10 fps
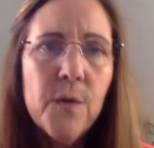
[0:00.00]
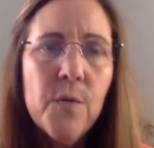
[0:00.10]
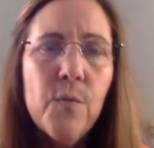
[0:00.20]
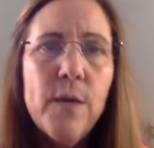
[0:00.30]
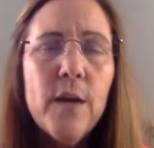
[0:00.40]

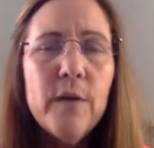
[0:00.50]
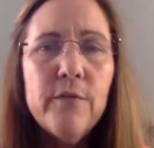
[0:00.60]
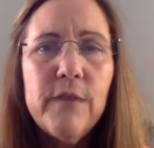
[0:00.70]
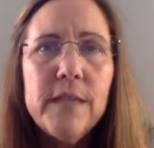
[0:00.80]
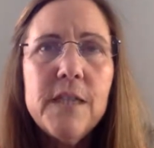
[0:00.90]
We are
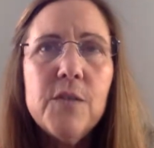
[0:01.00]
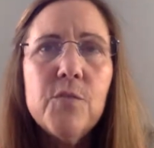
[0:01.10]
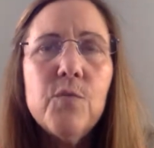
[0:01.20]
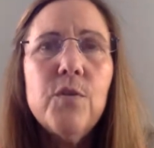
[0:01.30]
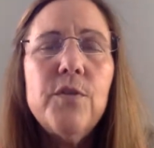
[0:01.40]
inventing the
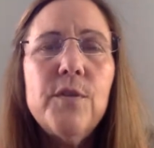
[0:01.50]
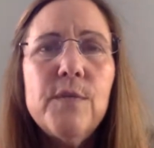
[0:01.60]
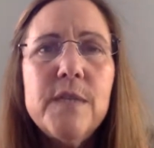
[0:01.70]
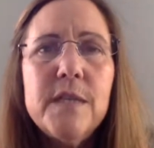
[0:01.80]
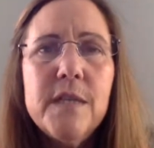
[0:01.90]
world that
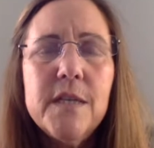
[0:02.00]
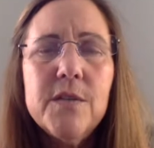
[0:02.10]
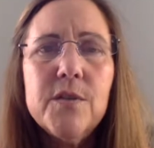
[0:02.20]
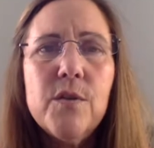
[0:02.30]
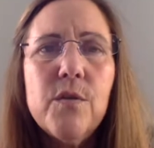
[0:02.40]
we see. And
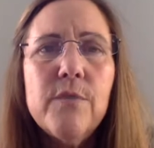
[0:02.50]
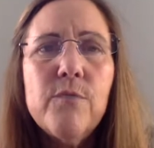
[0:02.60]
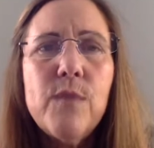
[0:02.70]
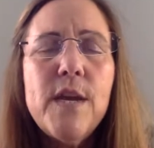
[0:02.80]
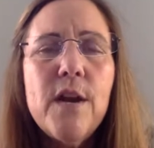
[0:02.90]
so if
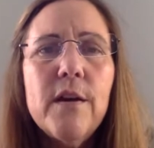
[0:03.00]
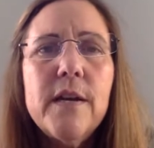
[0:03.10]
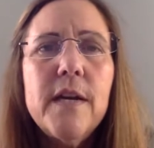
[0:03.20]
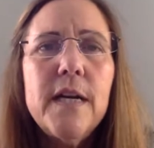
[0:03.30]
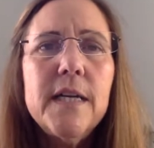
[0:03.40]
we are
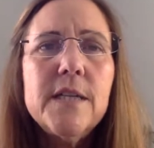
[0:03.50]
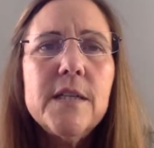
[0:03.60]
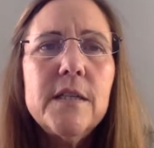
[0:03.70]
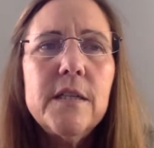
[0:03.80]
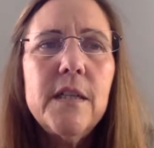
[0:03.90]
not
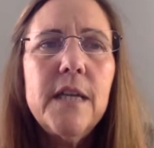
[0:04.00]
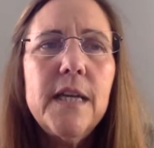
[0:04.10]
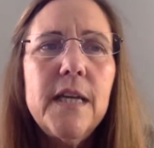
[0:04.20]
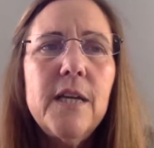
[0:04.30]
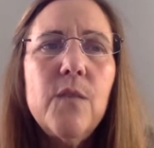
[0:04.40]

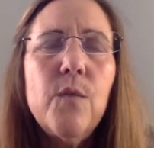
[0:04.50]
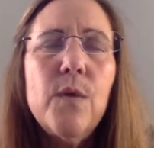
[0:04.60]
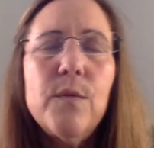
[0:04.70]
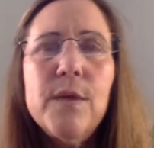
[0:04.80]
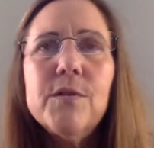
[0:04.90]
liking
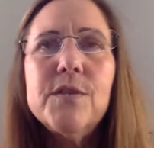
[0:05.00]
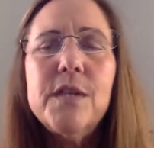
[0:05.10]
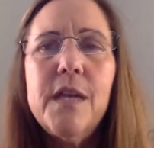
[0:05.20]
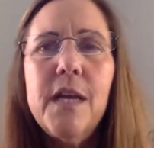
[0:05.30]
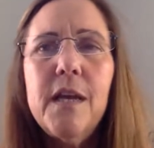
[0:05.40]
what we are
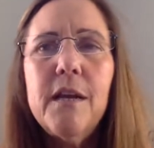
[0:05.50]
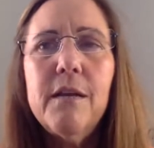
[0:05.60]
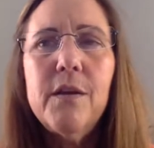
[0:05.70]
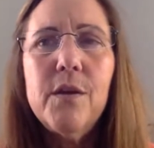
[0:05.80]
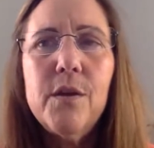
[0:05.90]
seeing,
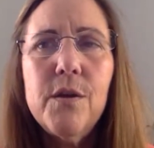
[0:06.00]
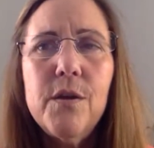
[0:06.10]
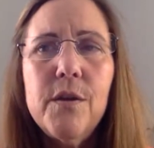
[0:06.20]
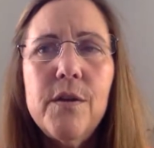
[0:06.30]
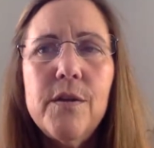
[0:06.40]

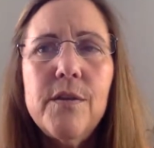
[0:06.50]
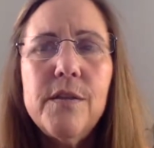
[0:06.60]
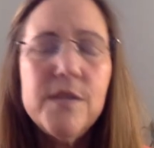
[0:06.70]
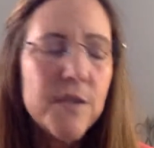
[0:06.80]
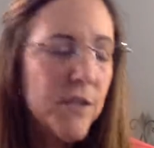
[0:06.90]

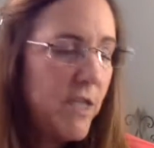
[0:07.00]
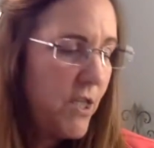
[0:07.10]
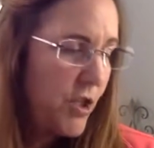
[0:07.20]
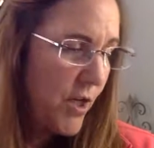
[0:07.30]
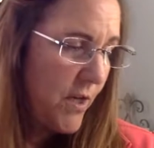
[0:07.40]
this is
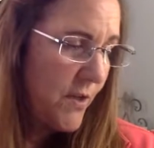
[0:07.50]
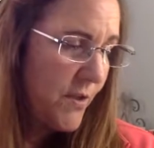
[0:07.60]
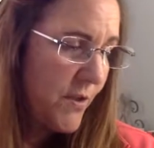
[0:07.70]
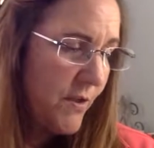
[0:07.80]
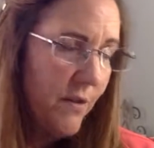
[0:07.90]
teaching
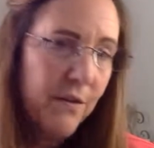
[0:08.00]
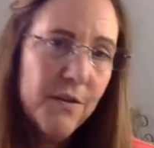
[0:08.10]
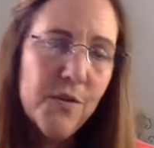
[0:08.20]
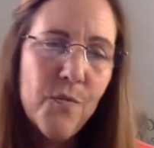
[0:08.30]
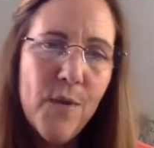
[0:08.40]
us
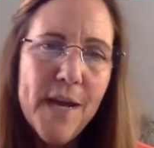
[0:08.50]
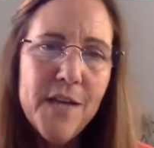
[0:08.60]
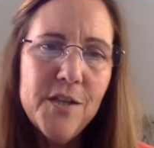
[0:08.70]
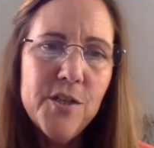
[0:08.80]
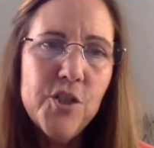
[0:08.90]
the
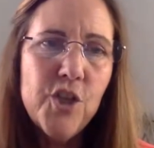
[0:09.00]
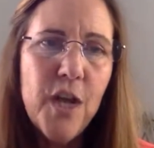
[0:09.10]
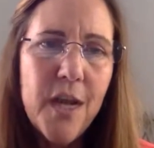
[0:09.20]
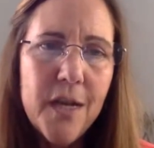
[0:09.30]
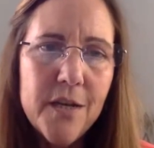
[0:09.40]
way to
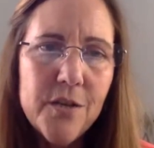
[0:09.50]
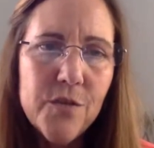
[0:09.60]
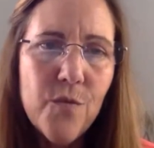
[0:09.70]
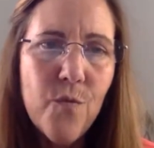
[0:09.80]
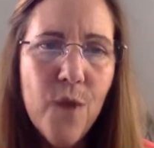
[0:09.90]
change
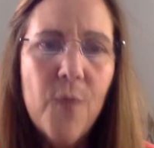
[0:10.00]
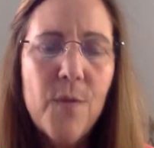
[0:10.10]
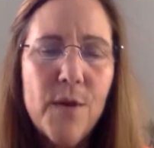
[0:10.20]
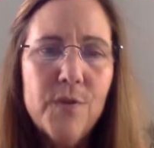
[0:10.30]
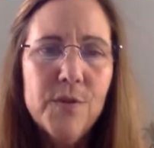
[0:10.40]
what
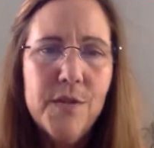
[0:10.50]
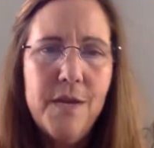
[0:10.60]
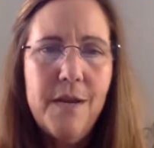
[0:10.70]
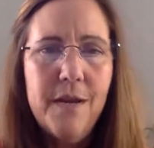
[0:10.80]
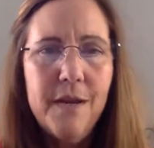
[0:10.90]
we are
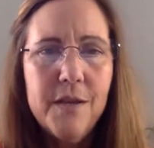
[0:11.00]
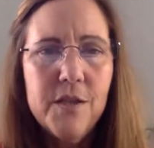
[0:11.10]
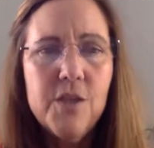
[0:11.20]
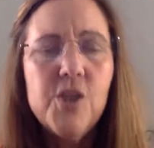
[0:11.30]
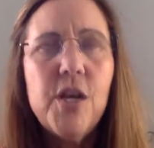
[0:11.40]
seeing,
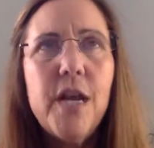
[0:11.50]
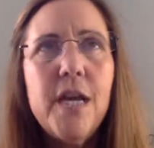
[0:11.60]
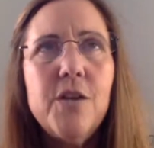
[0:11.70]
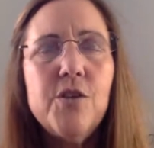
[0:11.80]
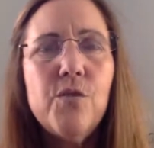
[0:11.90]
to
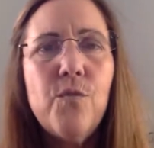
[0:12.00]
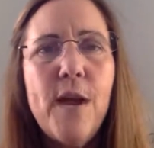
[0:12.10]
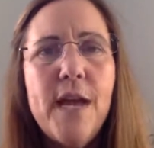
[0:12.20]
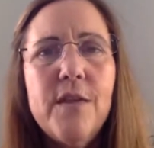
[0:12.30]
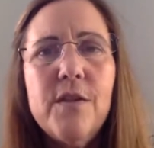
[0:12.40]
change the
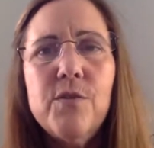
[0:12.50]
way that